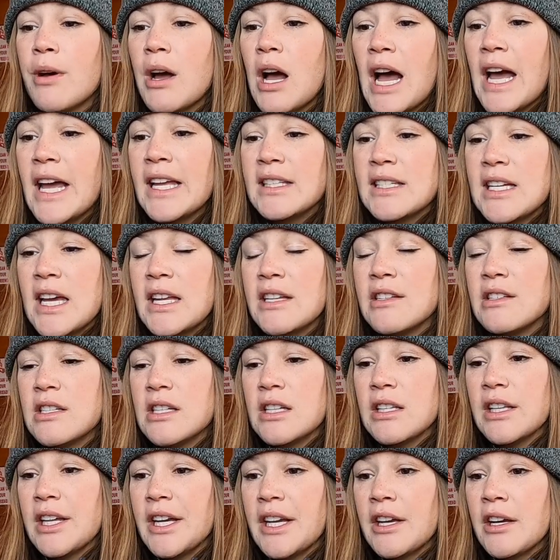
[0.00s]
I tend
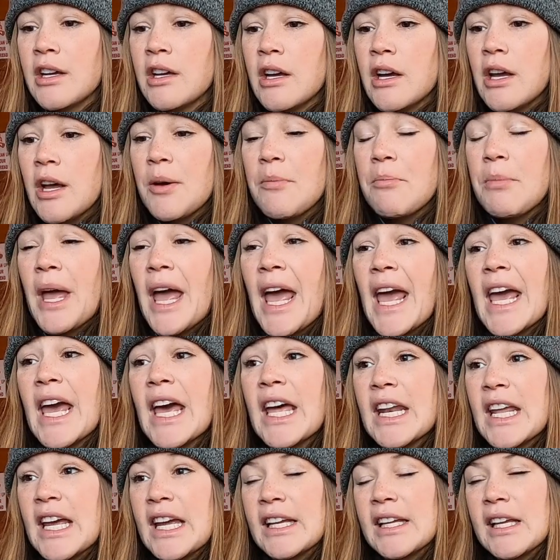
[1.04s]
to
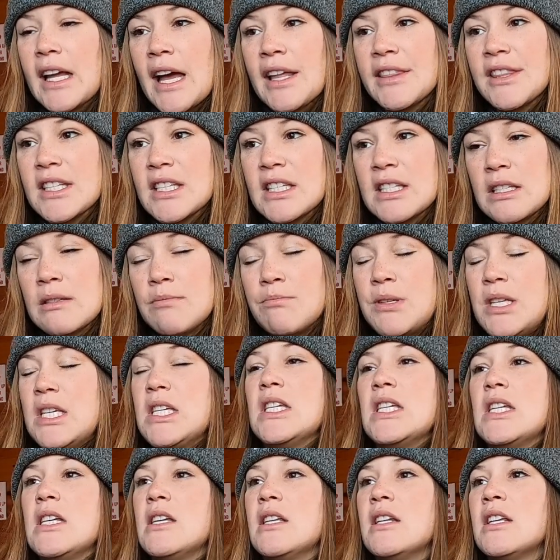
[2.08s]
panic at the
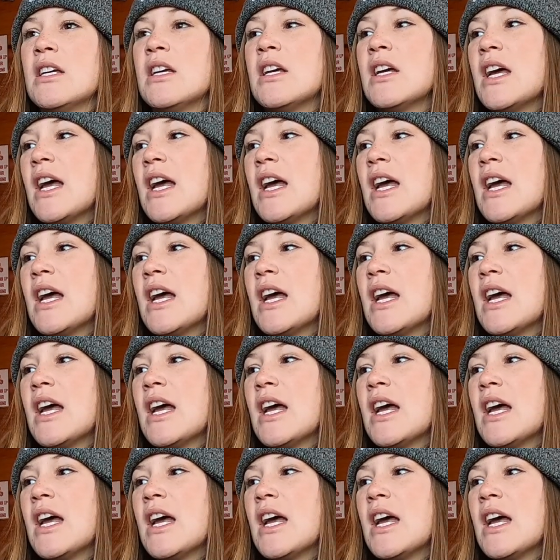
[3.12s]
speed